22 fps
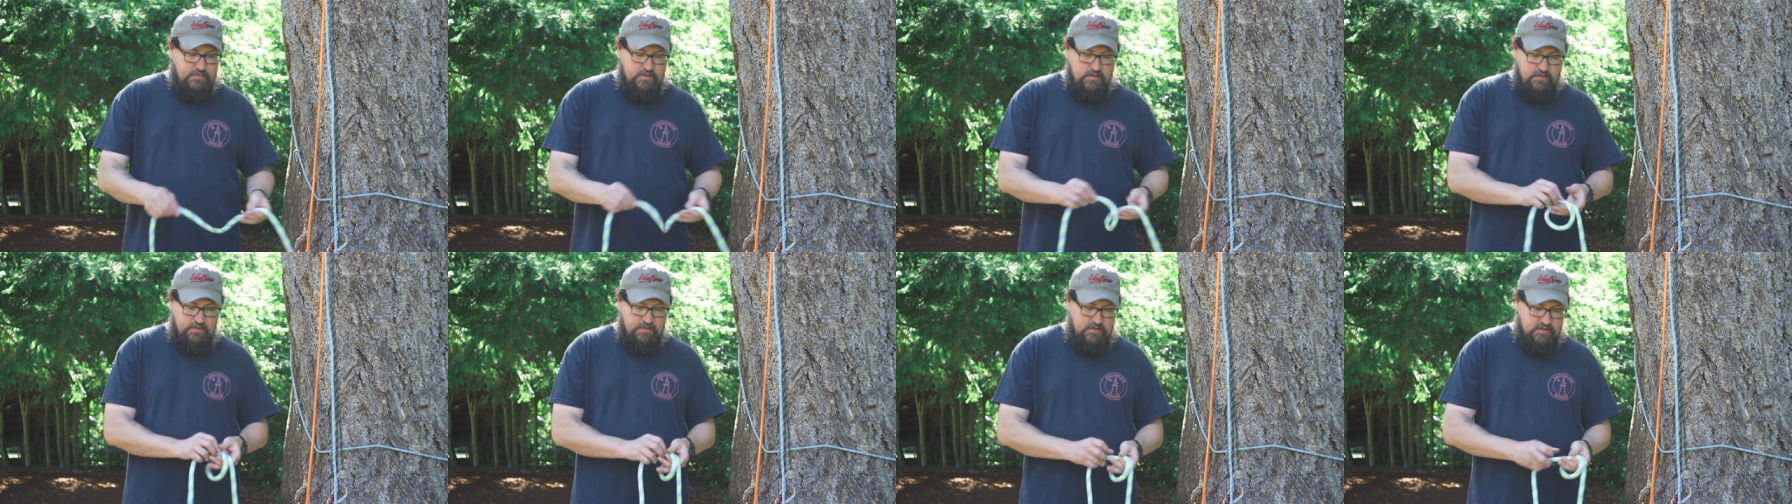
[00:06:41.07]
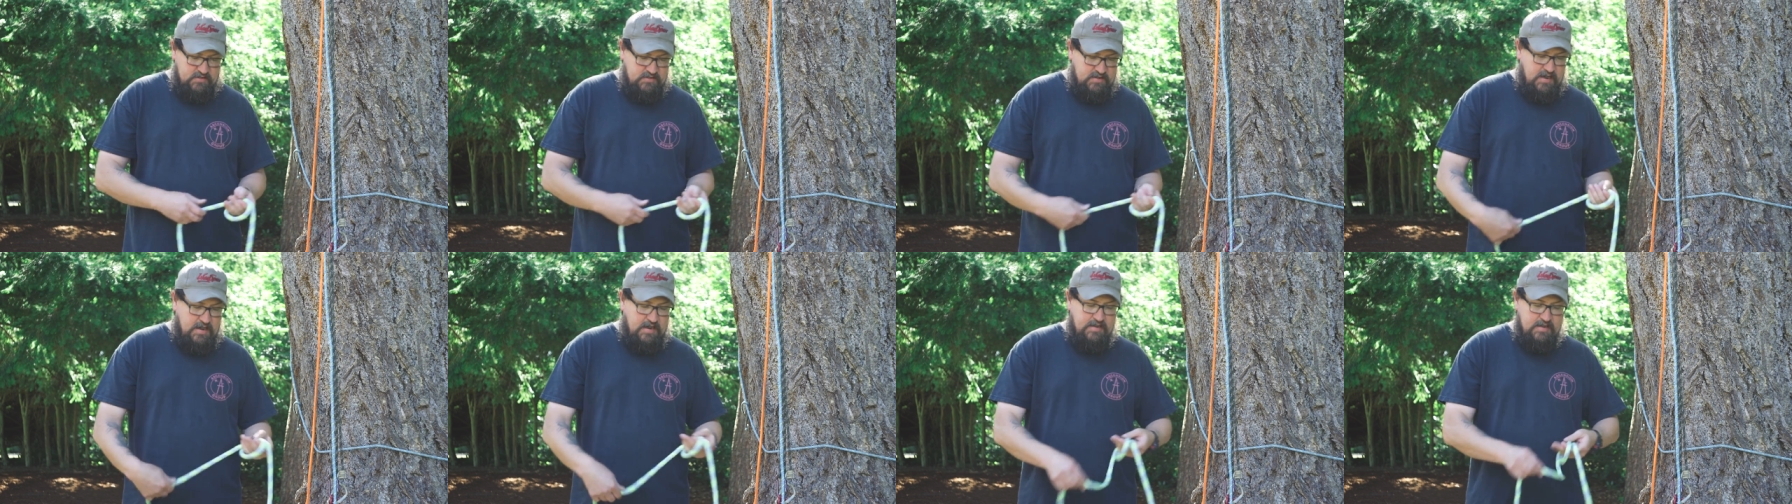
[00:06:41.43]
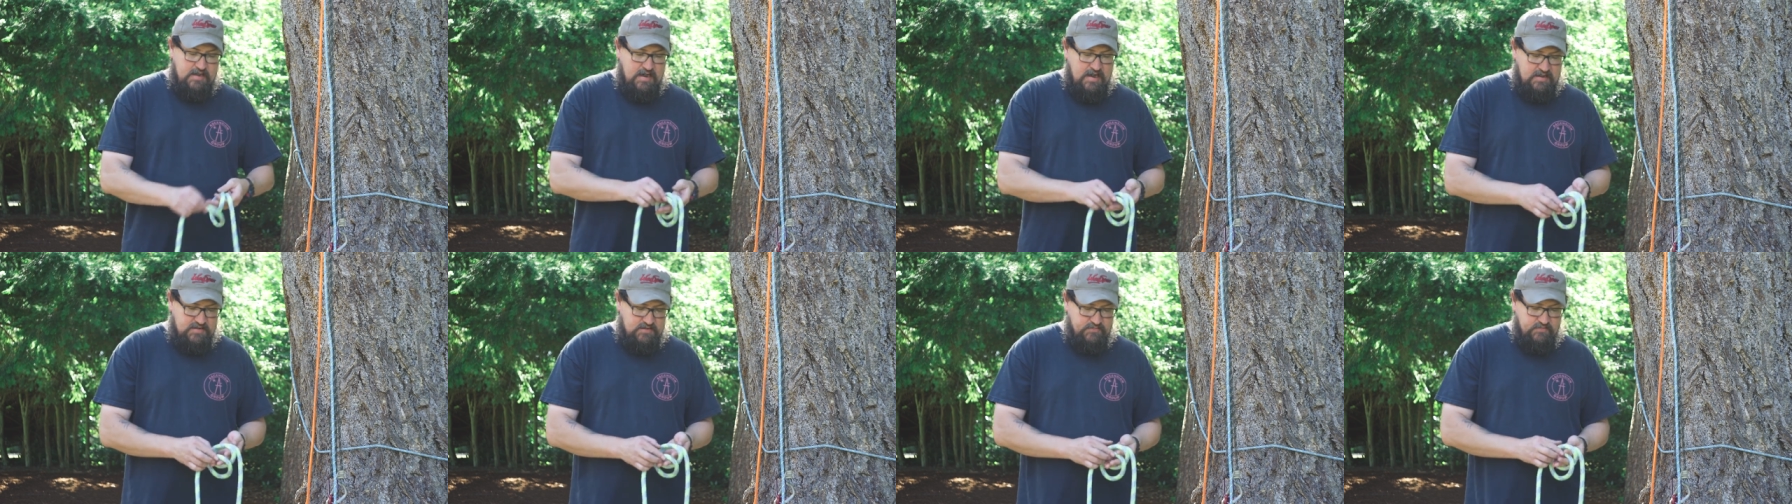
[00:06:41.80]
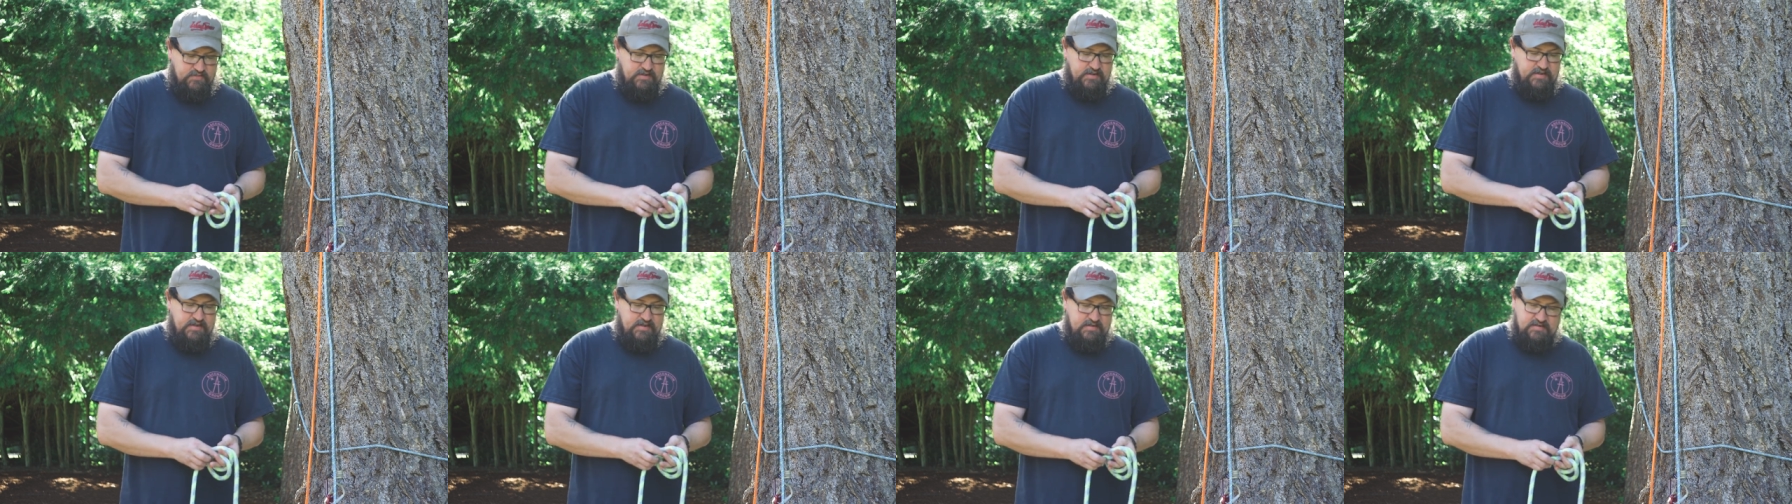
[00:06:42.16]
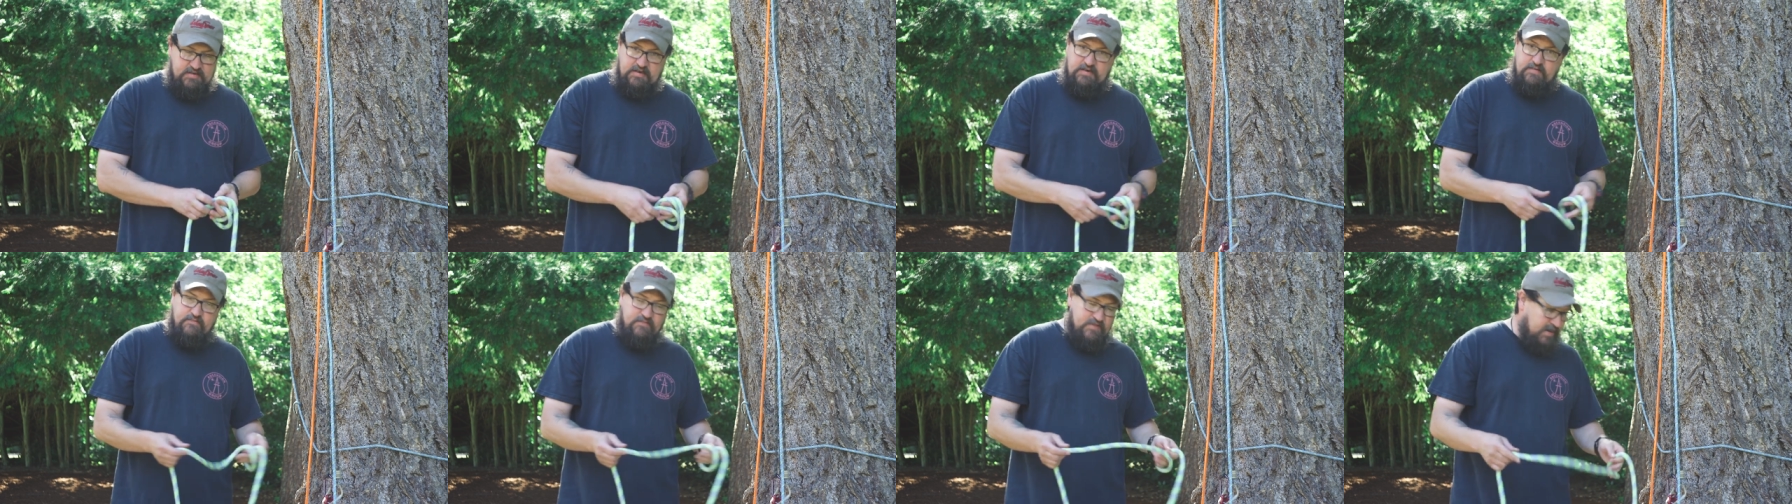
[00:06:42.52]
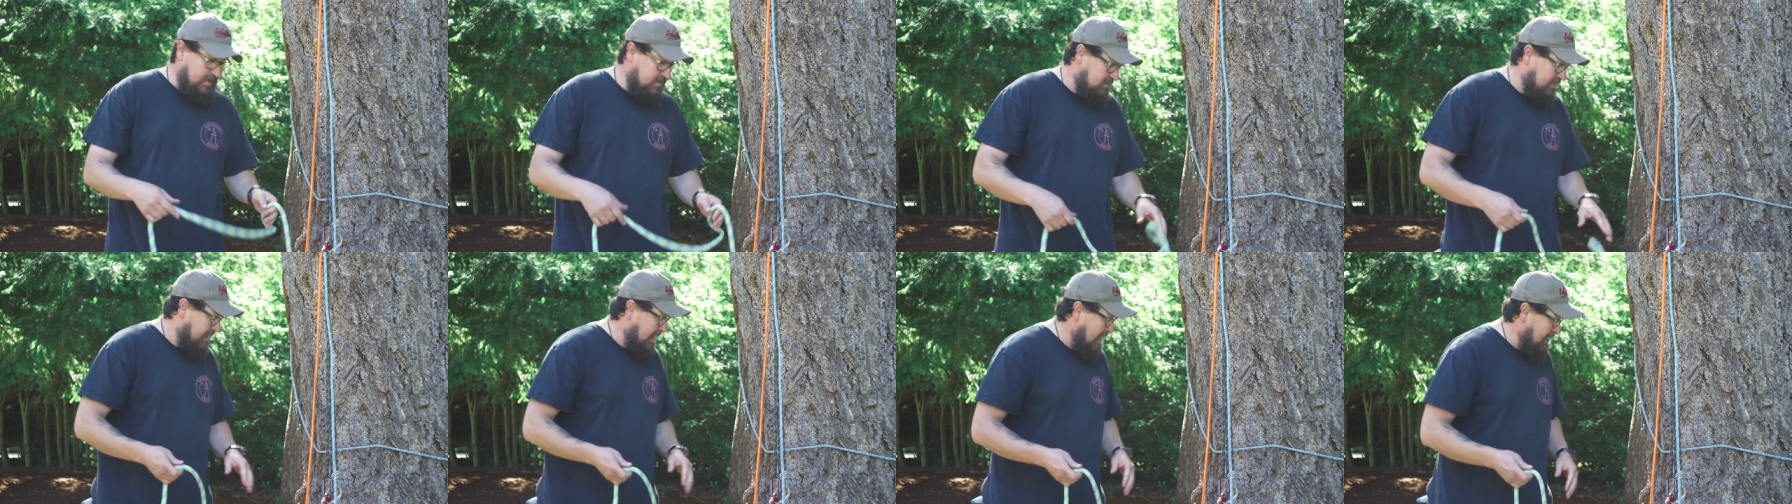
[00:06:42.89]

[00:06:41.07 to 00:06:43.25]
You know, you can tie knots really easy, things of